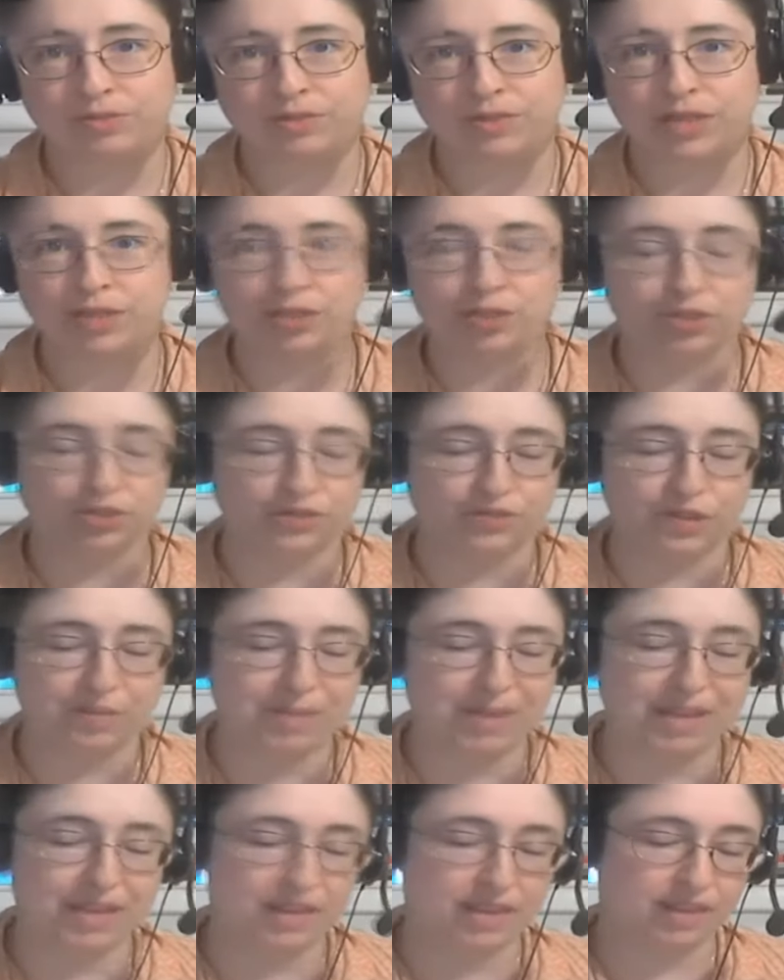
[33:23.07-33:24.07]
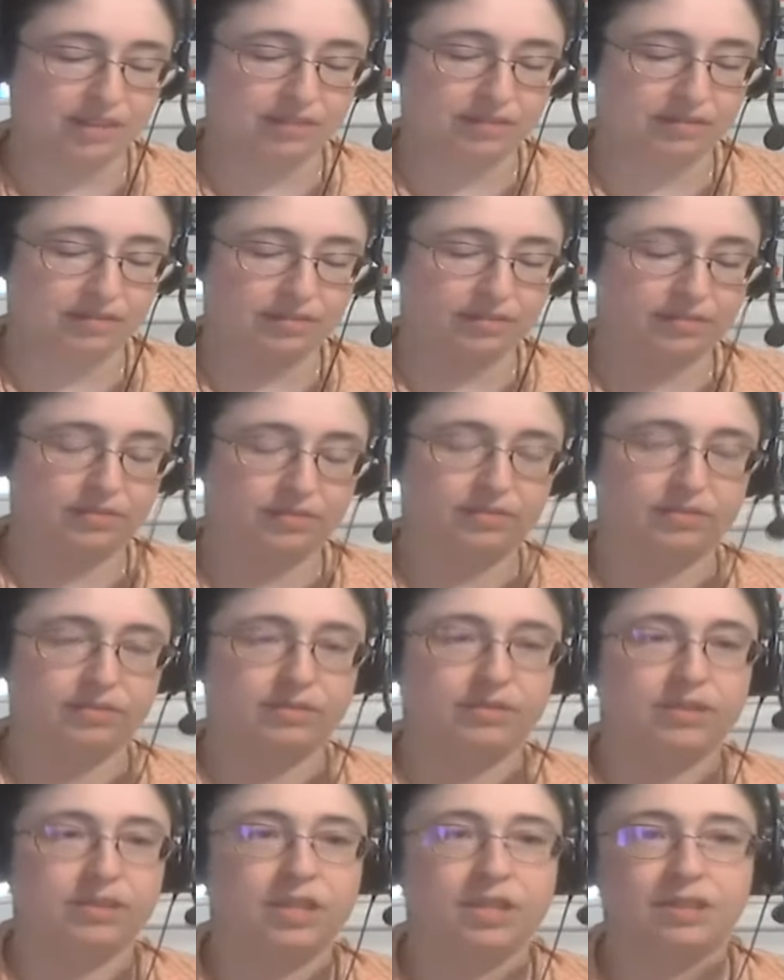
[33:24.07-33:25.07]
It's just for making
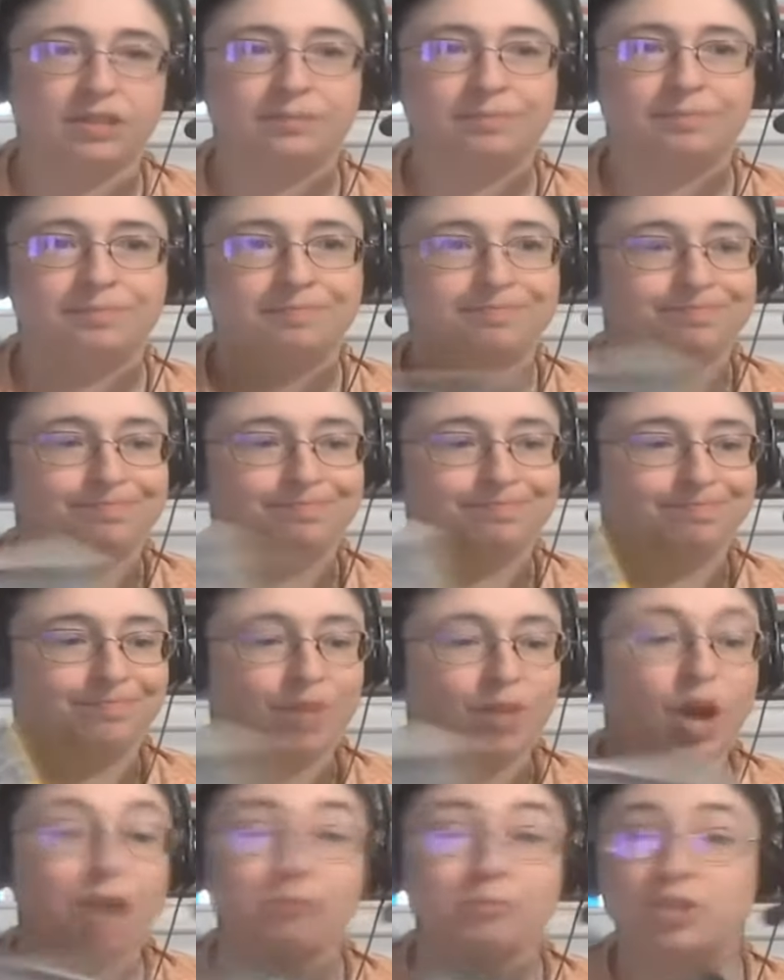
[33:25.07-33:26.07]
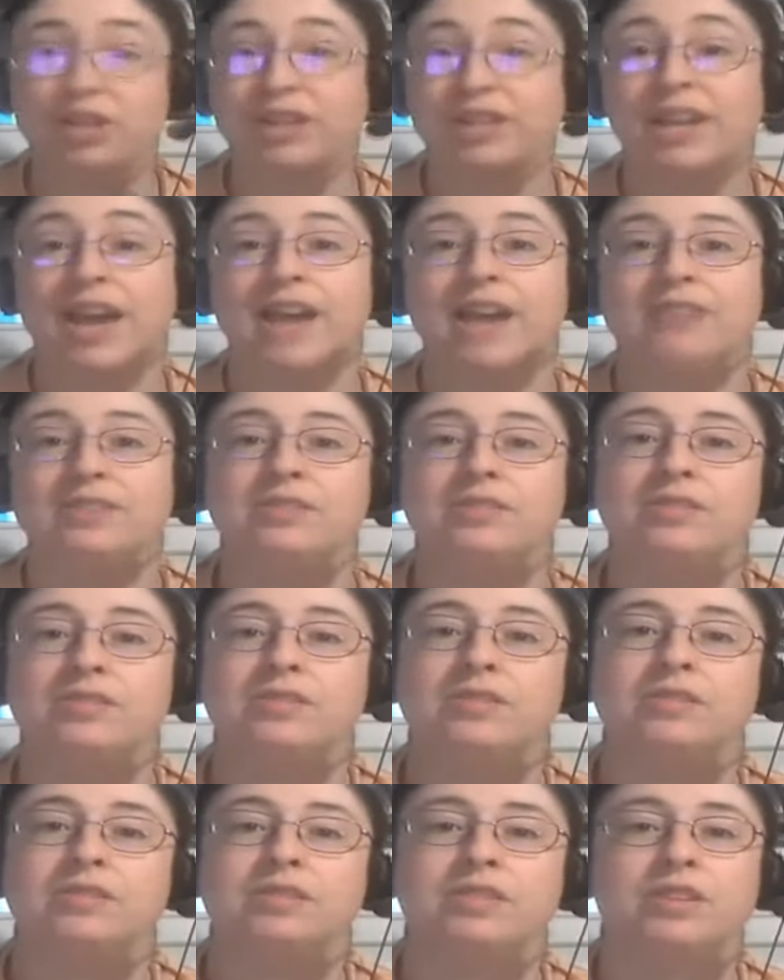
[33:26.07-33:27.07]
uh, object
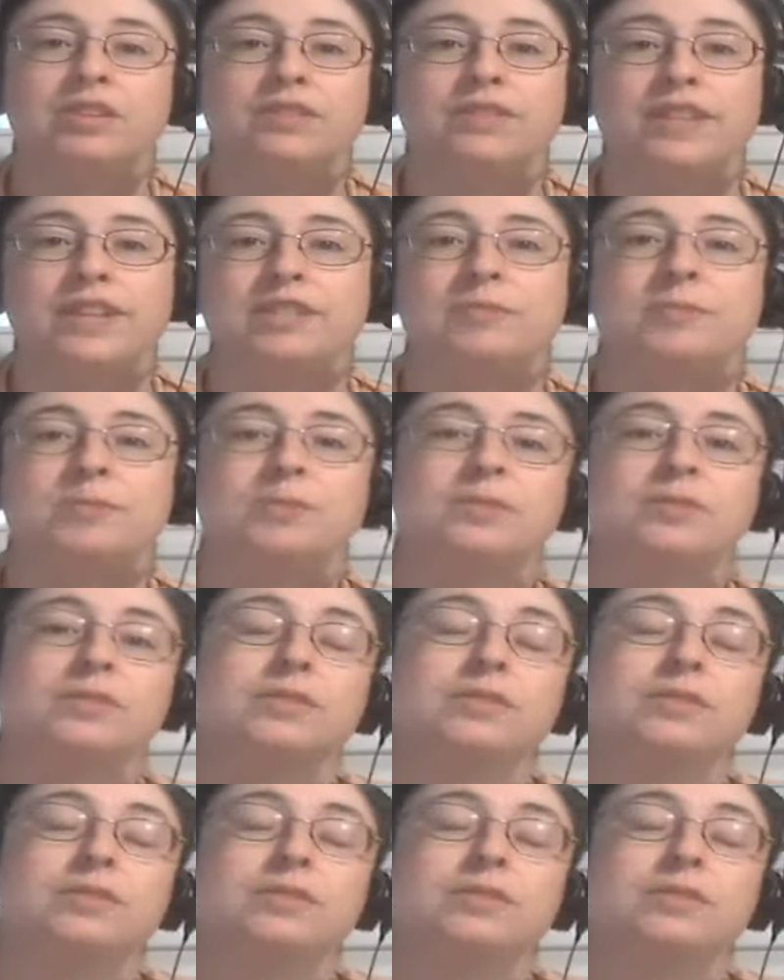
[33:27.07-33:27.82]
casts that are flexible.